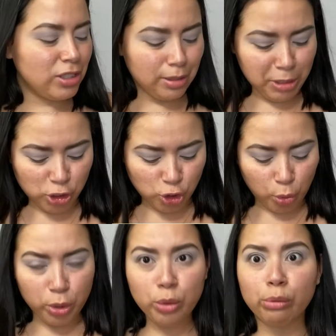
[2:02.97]
me
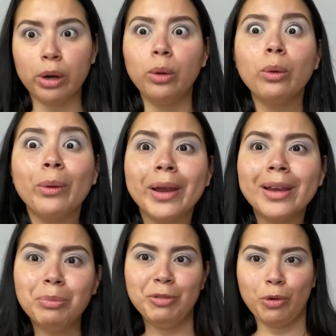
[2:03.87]
show you real
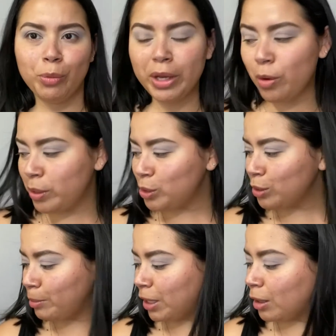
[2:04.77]
quick before we go into
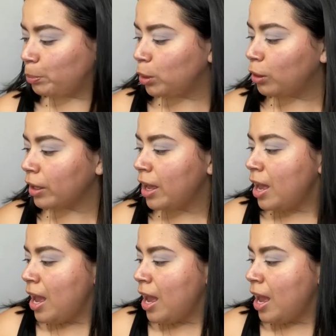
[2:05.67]
the makeup look.